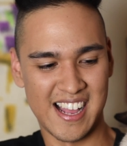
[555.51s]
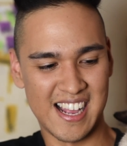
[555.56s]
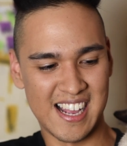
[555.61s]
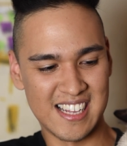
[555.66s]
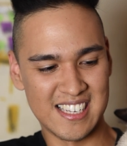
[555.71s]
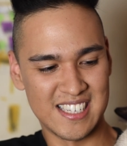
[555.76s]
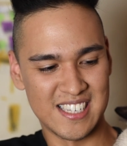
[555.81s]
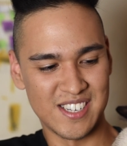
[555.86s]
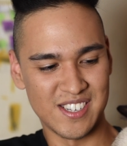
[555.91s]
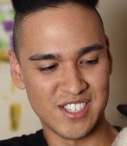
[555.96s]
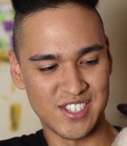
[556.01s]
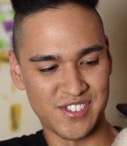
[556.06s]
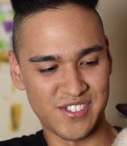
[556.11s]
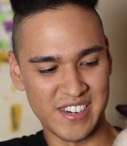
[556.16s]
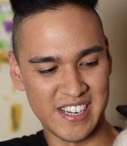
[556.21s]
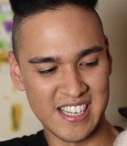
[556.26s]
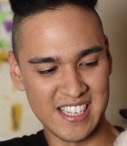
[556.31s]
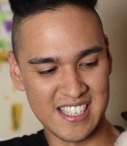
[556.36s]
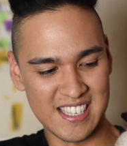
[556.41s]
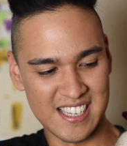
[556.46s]
Here's your
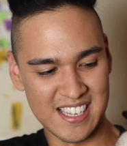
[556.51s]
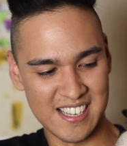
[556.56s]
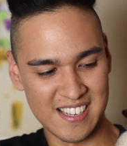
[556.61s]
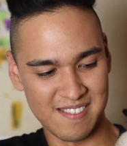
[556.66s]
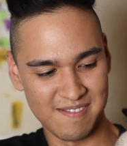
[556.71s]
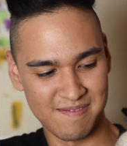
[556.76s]
treat.